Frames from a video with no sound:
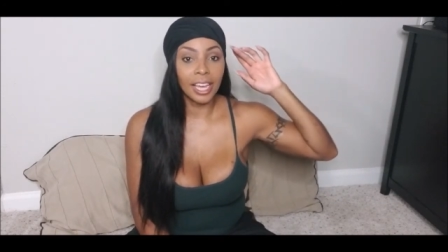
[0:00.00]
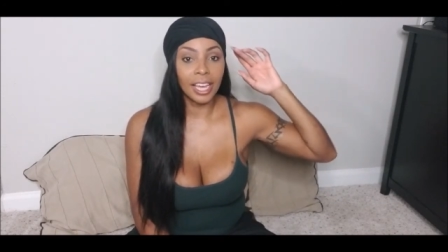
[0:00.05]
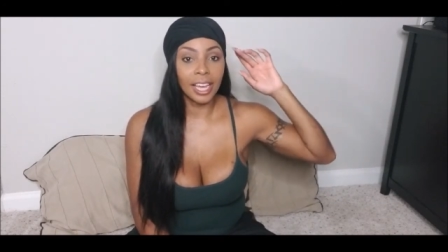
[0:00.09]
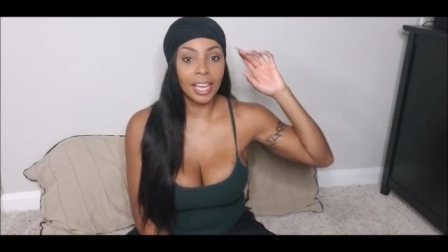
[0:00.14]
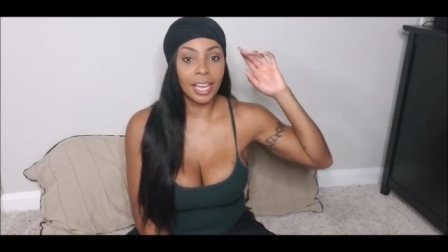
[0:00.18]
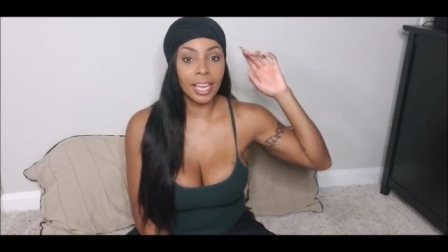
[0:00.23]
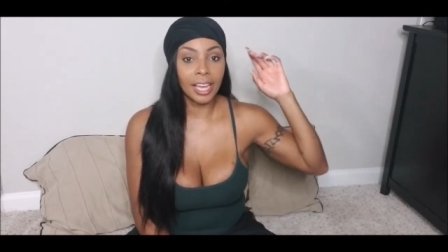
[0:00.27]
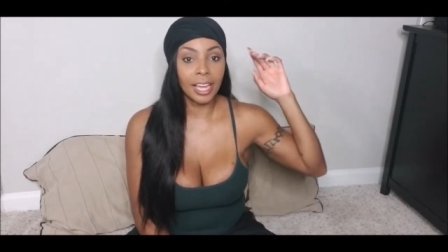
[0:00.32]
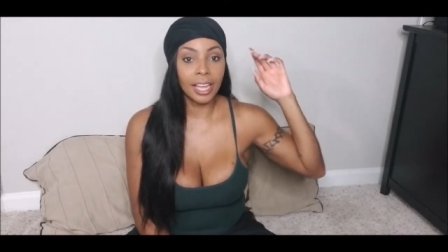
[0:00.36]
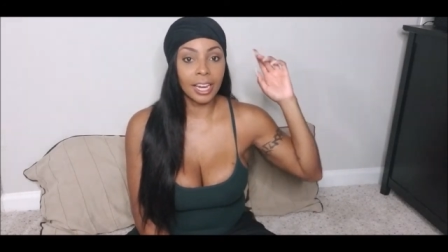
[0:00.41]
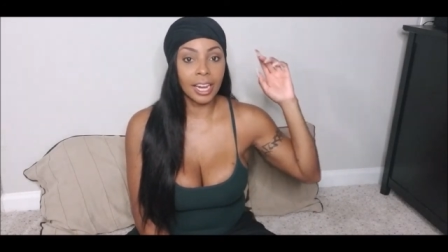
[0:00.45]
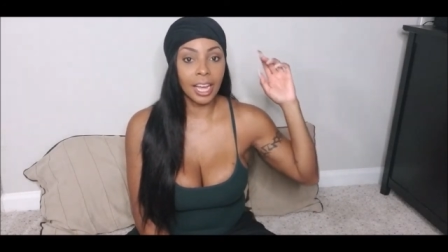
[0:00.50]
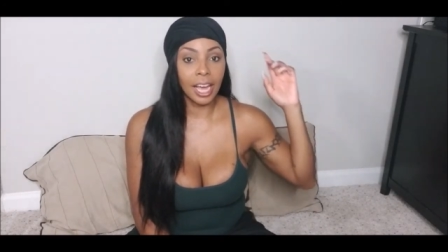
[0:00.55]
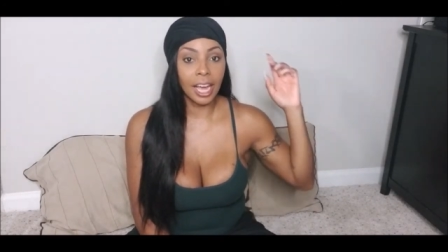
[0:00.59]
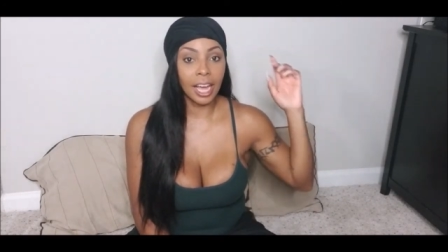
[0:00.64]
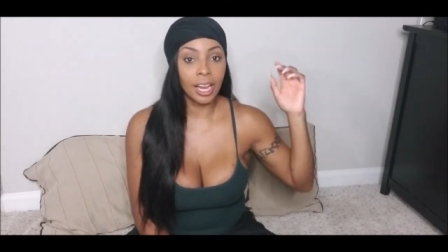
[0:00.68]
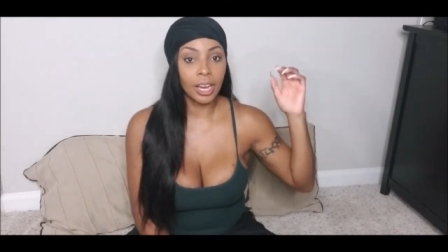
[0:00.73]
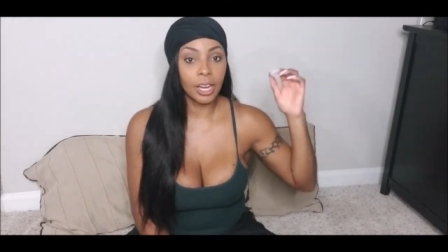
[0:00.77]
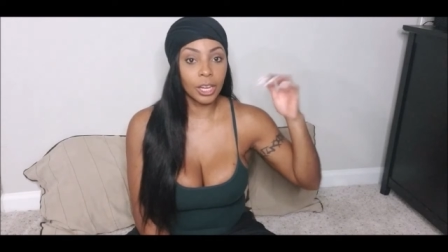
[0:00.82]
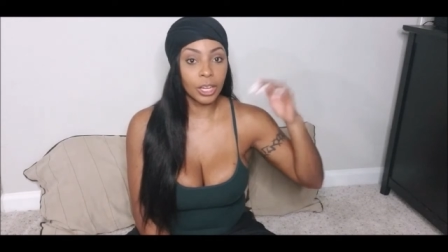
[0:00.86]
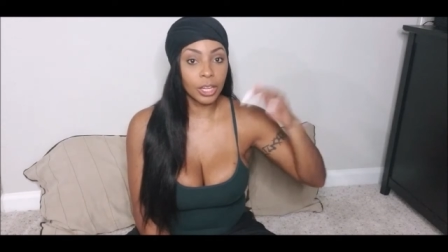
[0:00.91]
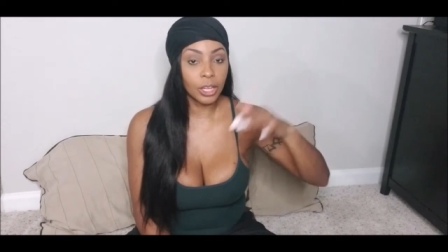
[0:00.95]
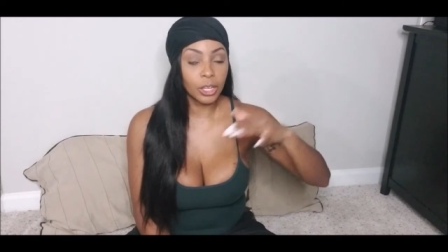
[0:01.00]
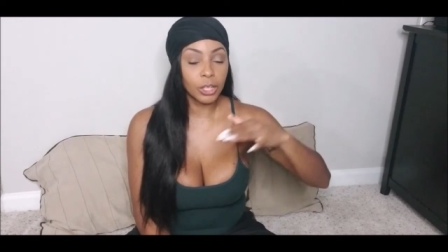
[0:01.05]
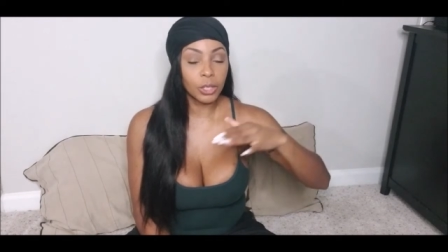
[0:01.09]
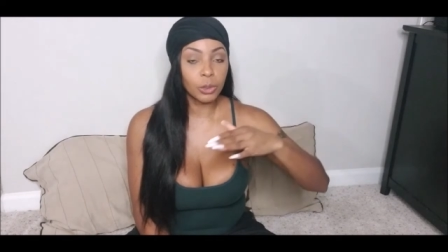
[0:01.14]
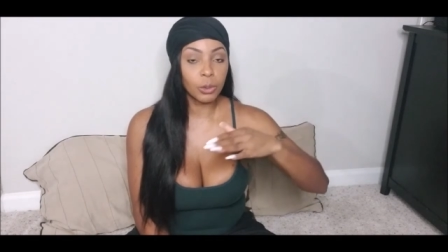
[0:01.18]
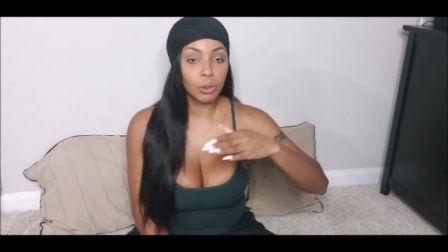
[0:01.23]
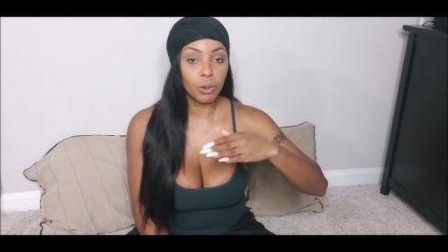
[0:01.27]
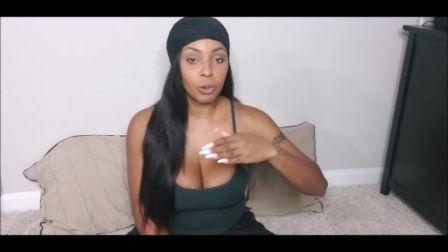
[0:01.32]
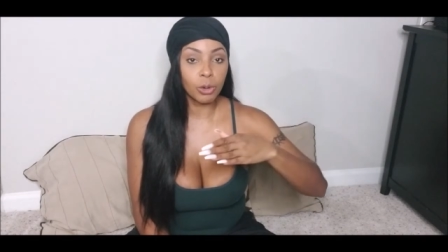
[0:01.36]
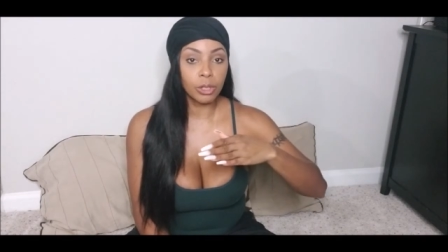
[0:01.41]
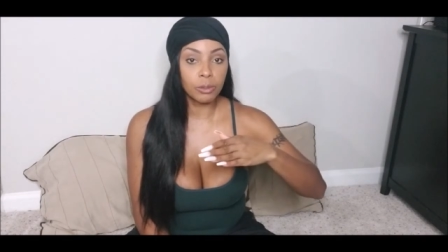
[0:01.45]
and I look
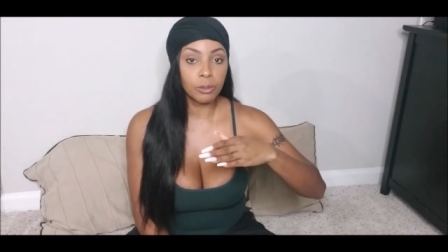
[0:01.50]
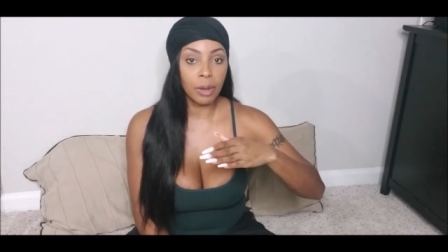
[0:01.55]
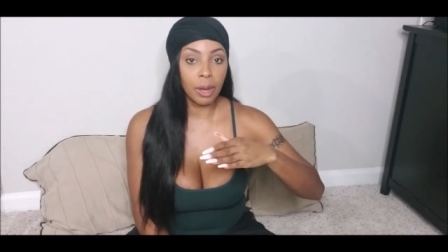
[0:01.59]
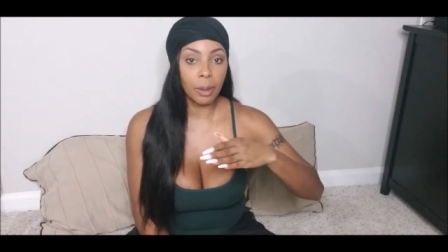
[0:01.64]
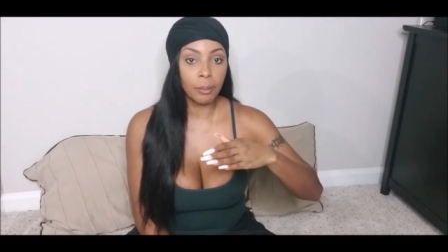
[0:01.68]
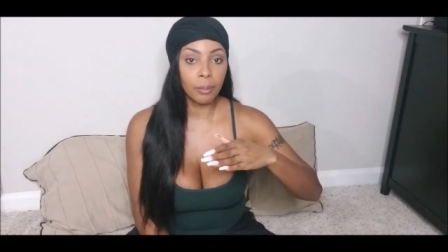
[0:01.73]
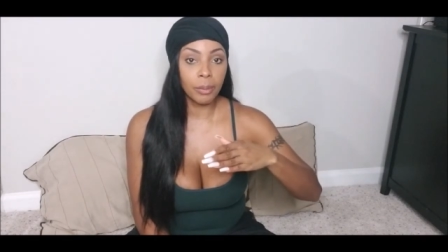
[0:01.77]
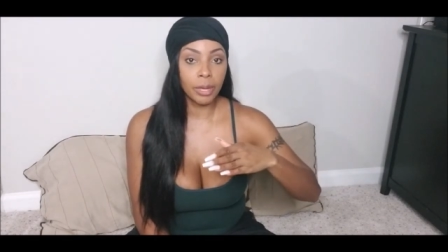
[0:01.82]
towards my